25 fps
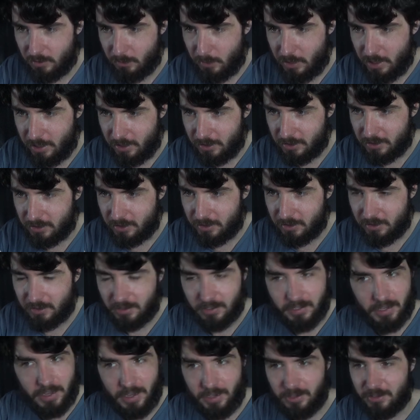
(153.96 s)
paste,
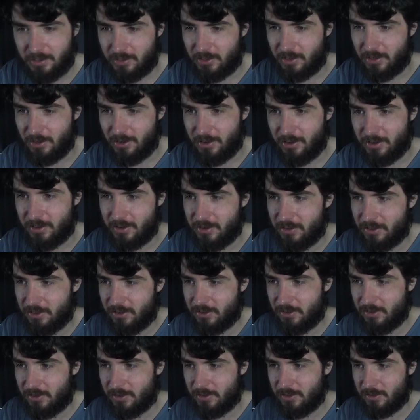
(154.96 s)
and it's gone.
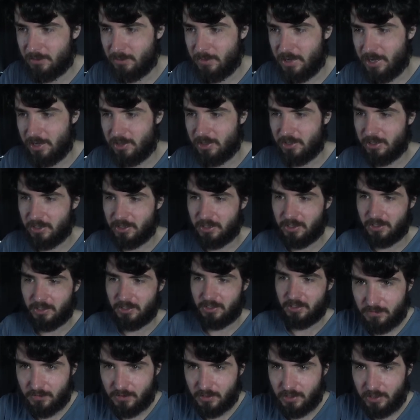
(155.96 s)
Magic.
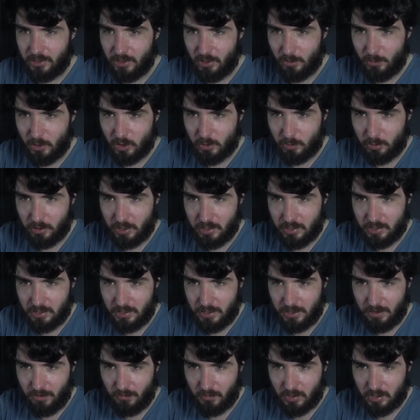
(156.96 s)
I almost pressed
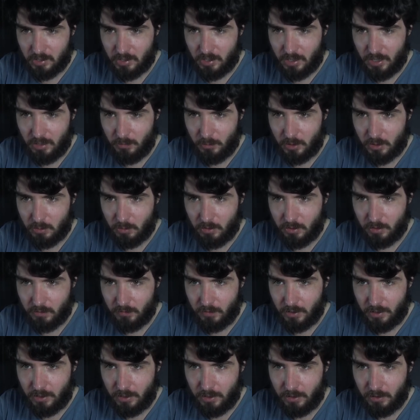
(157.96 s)
save just then, which would
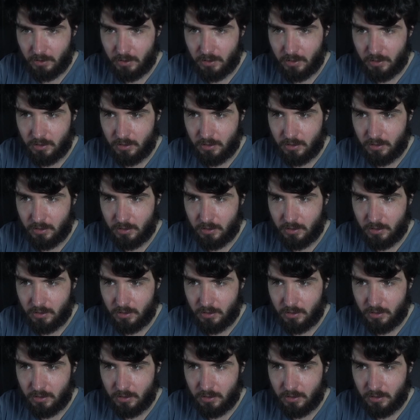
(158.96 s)
have uh,